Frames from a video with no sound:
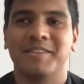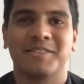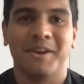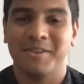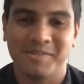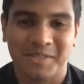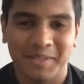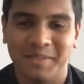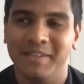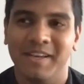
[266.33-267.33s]
So I used
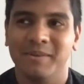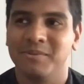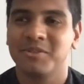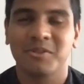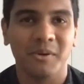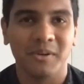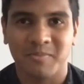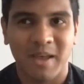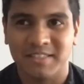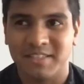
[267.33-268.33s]
Cleanly, and it was so
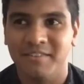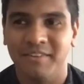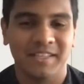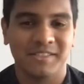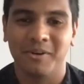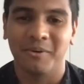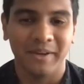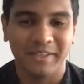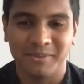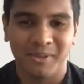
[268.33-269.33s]
expensive and it took
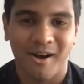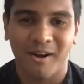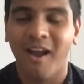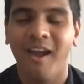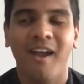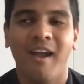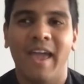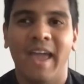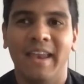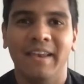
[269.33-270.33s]
way too long.
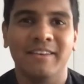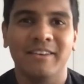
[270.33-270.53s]
And,